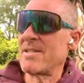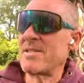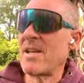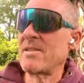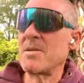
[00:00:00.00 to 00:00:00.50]

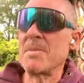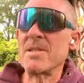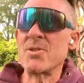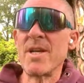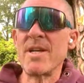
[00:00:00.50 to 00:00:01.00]

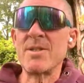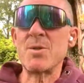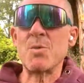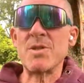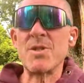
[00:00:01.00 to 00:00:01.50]
sentiment change,
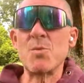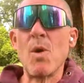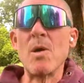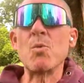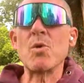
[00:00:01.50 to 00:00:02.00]
which is
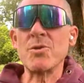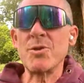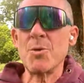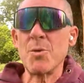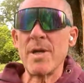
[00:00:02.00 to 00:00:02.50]
what we're
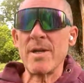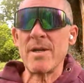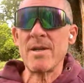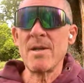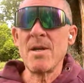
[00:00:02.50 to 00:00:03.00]
doing
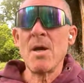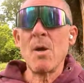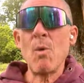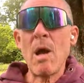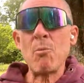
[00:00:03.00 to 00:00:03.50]

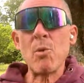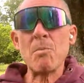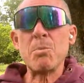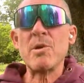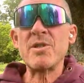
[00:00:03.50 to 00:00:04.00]
when we're
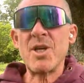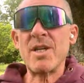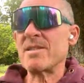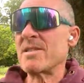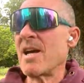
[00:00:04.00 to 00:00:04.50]

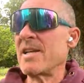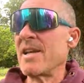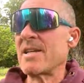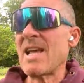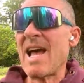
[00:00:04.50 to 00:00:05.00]
bridging
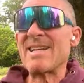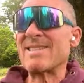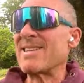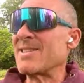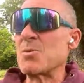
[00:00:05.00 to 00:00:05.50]
TitanX
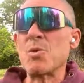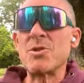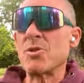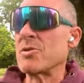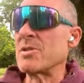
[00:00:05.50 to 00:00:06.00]
assets, which
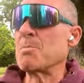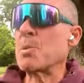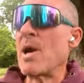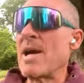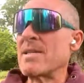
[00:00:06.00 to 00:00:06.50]
are
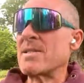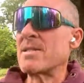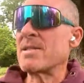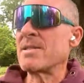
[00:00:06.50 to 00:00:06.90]
depressed